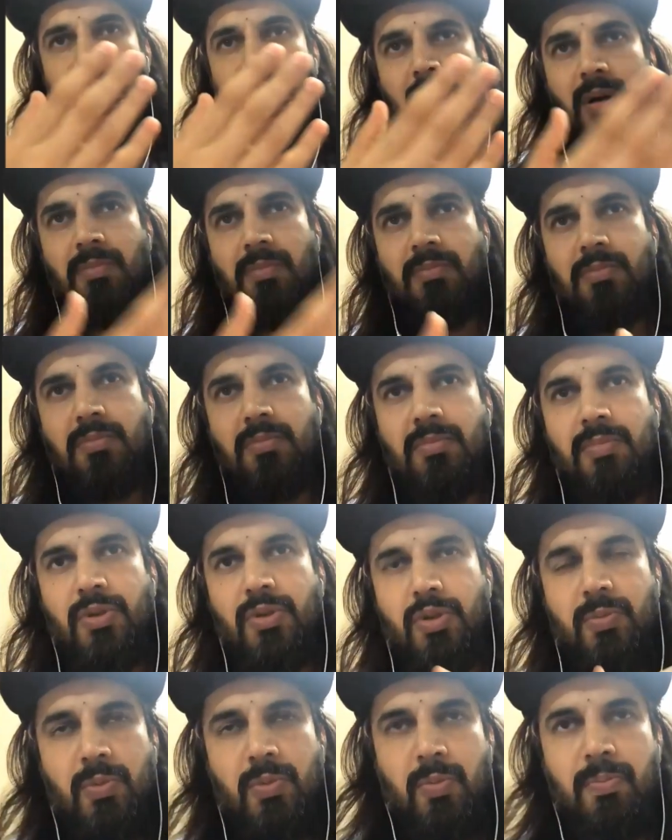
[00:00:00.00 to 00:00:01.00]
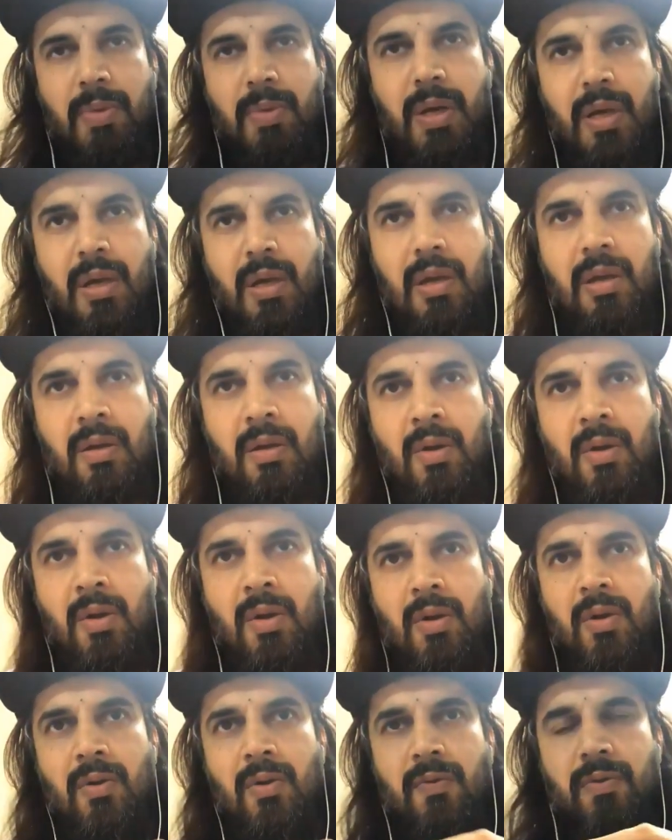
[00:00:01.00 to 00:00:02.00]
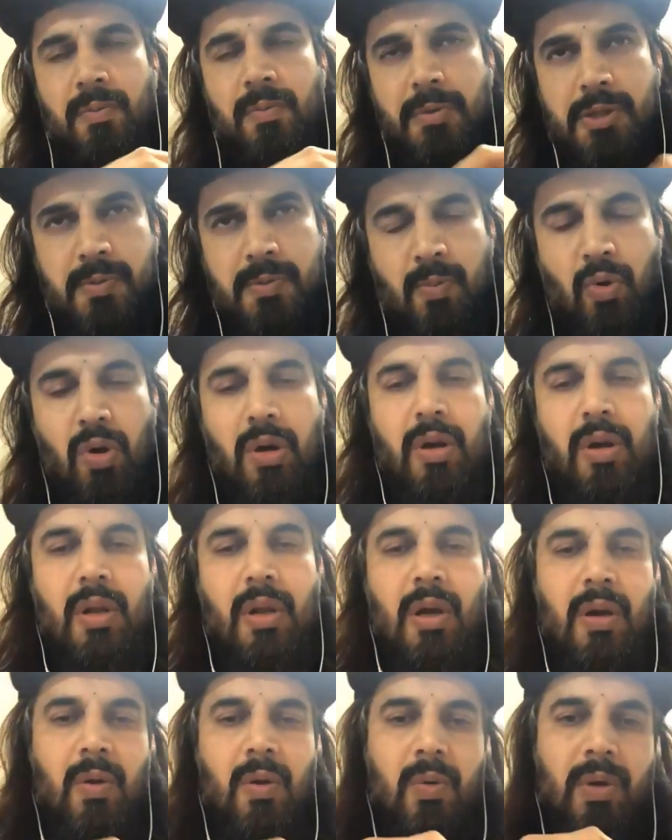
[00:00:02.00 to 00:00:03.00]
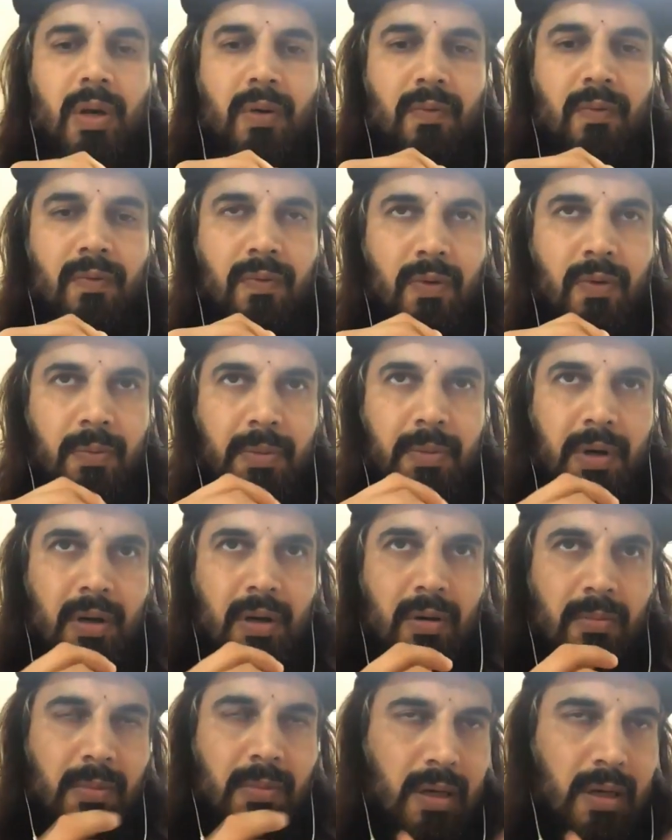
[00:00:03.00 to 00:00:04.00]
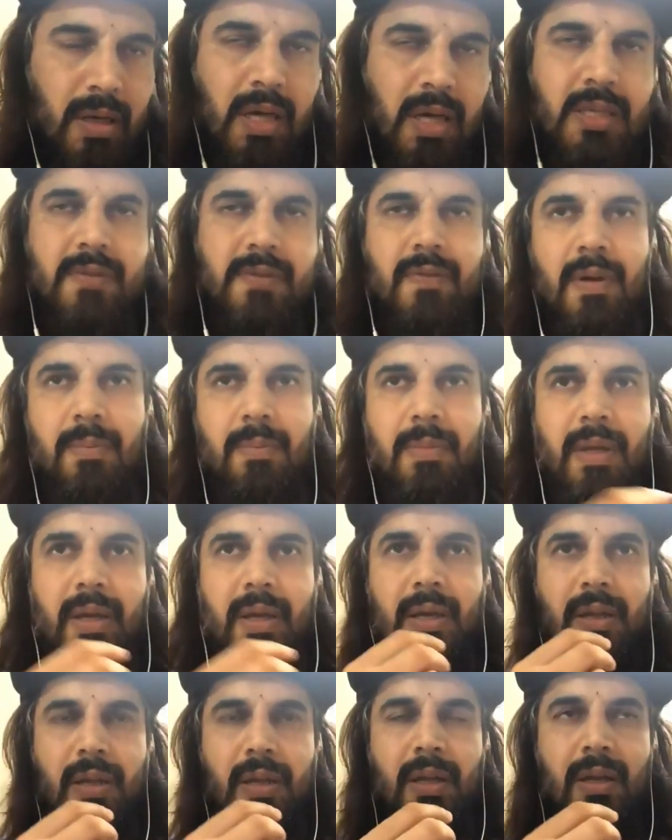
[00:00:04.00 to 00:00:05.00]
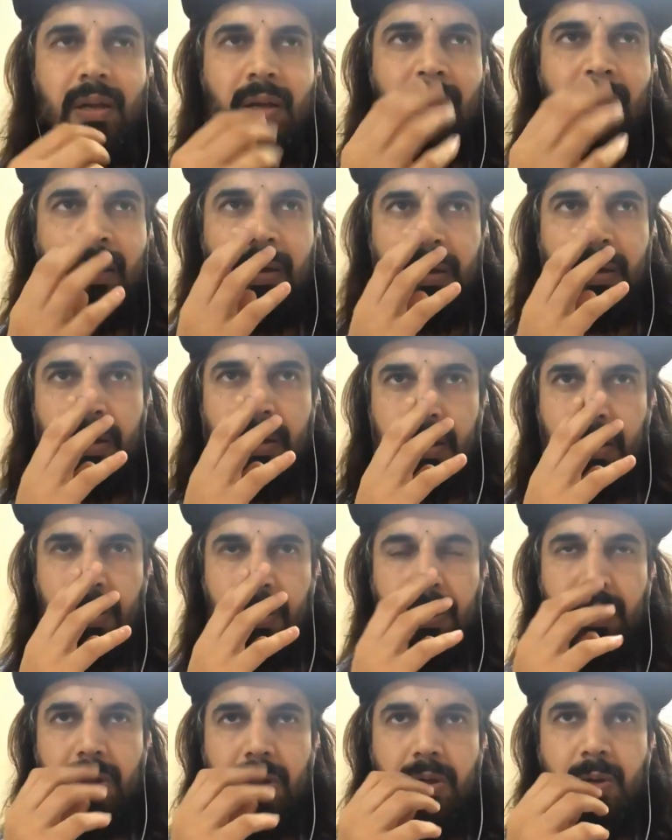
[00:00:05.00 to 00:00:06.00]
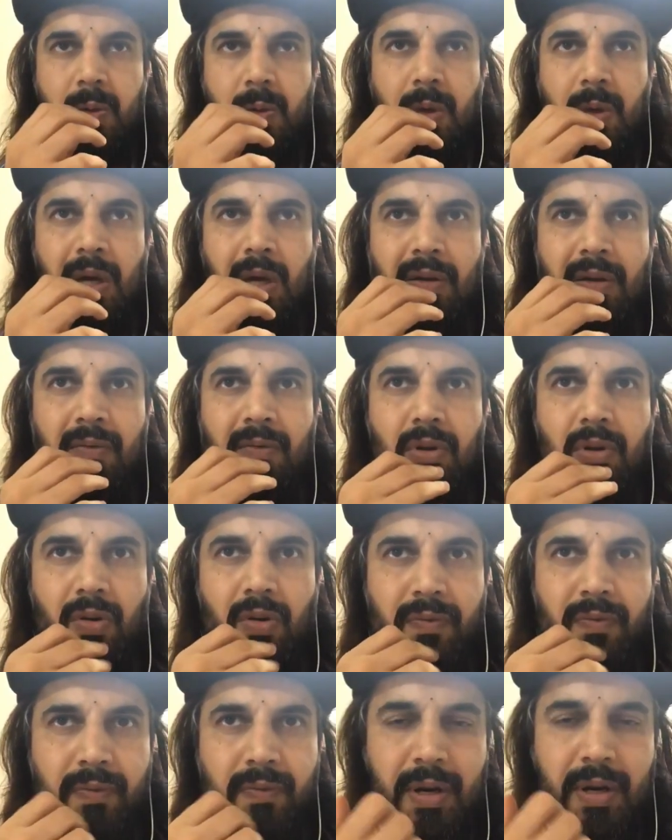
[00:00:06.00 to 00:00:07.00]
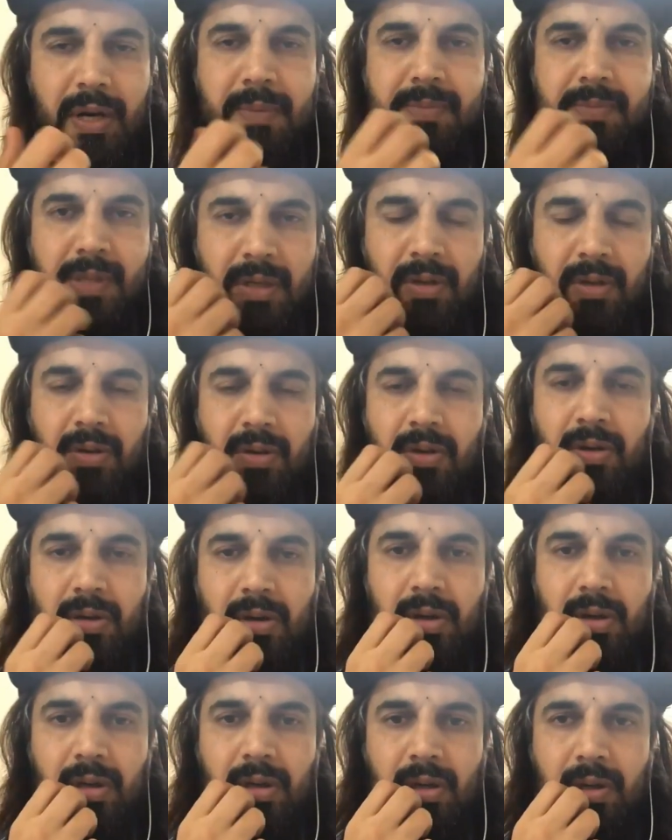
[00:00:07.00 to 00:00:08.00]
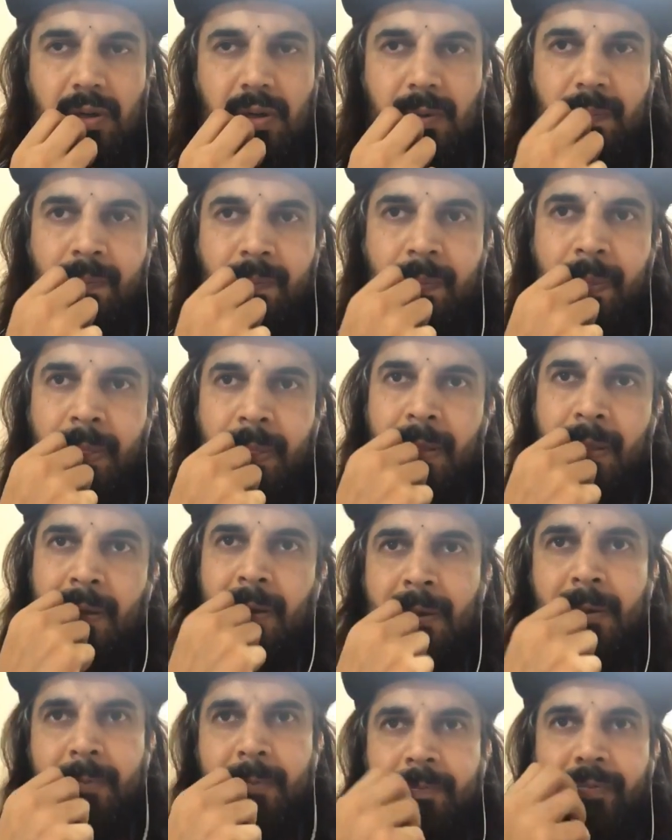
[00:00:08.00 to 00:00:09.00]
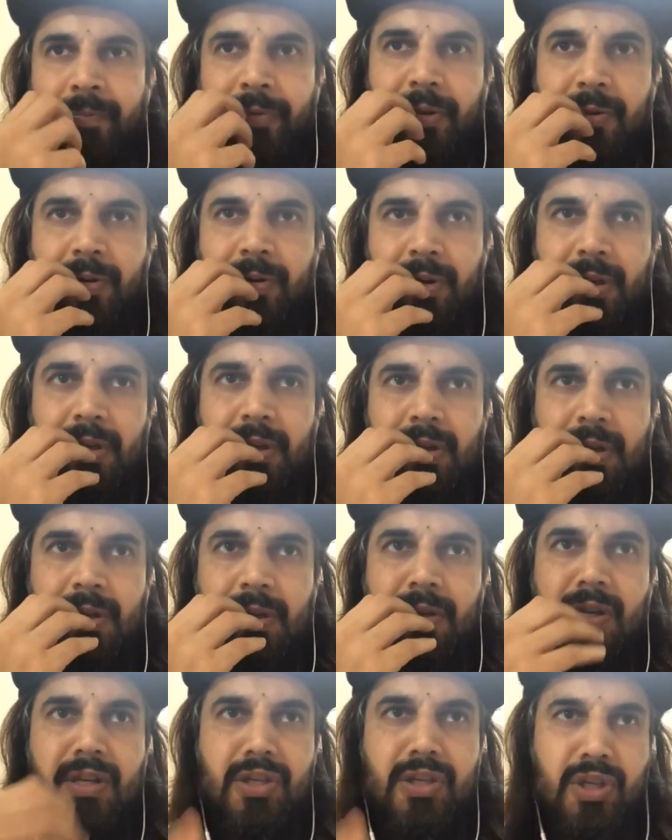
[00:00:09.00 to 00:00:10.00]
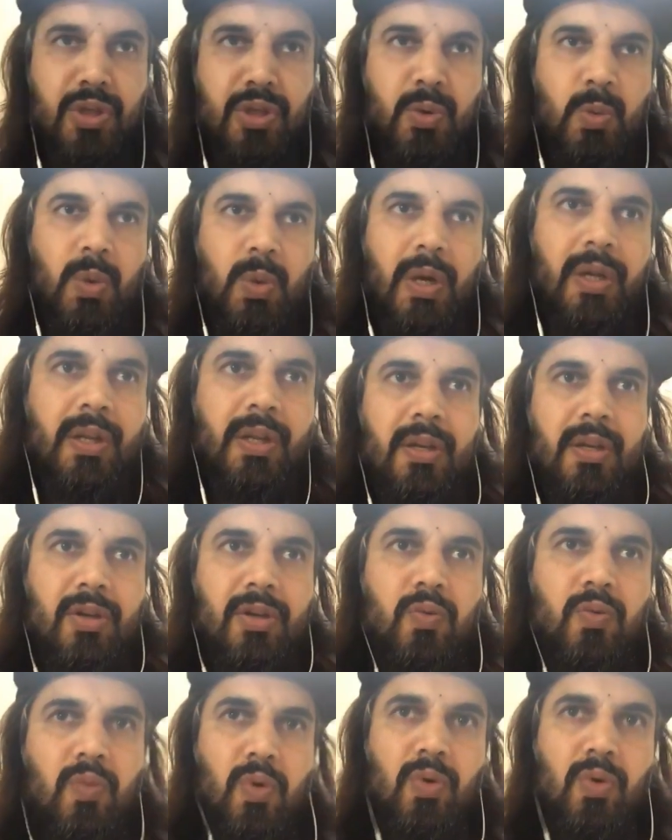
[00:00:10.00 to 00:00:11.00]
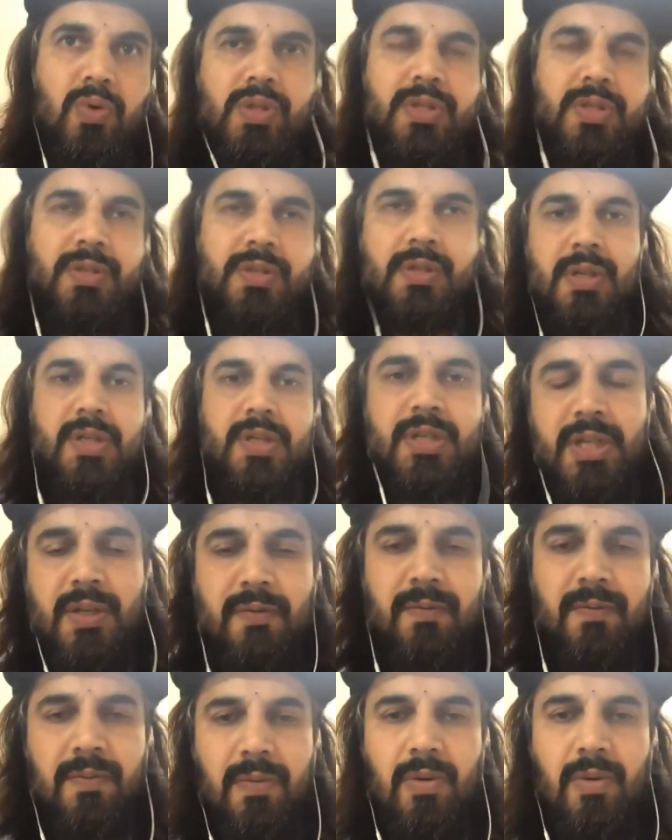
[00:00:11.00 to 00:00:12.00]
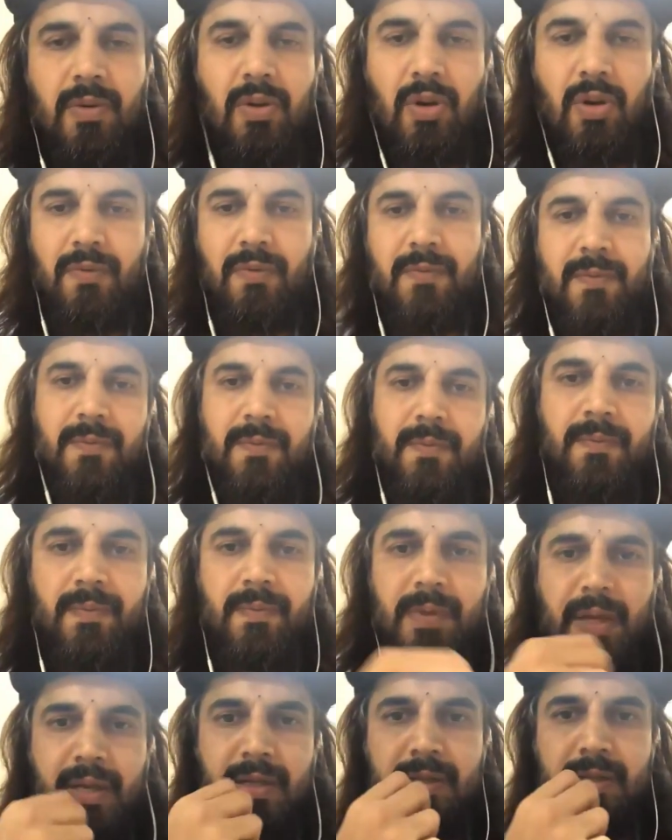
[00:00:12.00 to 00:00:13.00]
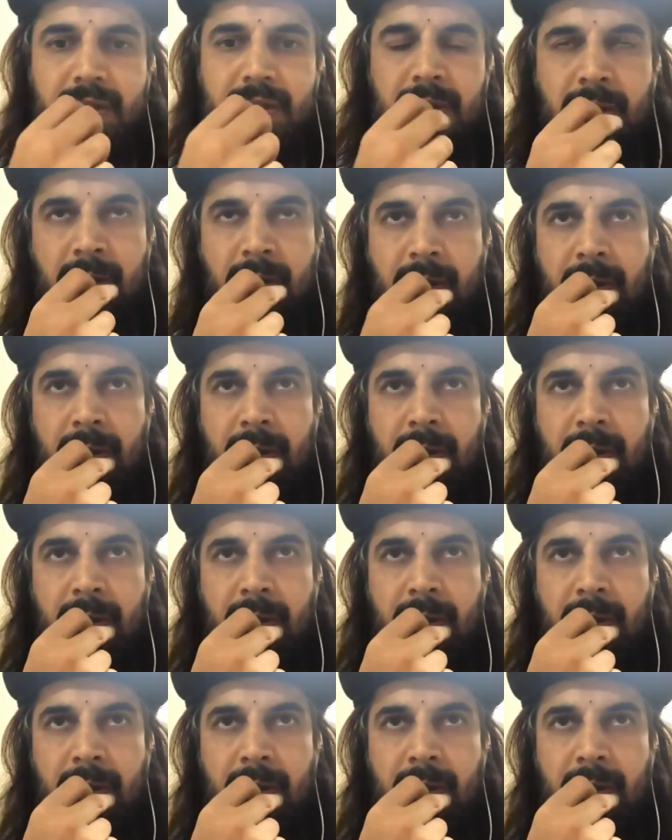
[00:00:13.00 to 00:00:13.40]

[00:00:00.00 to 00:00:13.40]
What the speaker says: come to Mumbai from a small town and from a middle class family, and then you have a lot of dreams in your in you, and then you want to just achieve a lot of things.